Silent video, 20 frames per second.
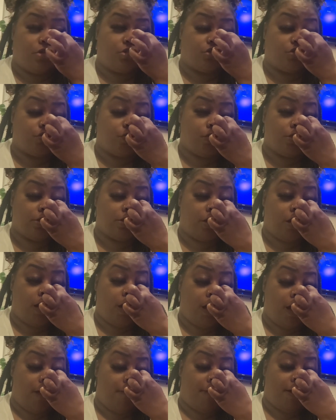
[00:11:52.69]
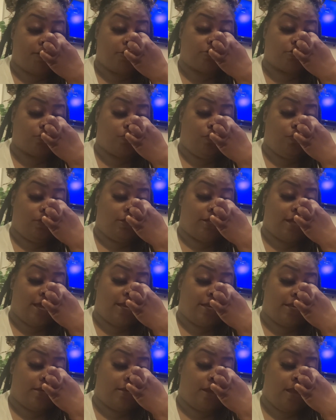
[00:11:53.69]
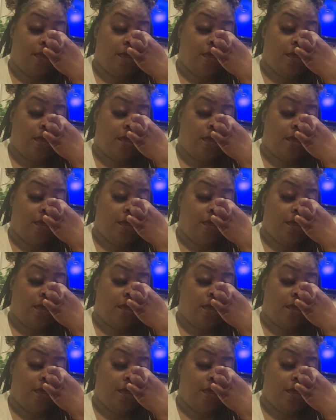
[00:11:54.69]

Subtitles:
short amount of school, and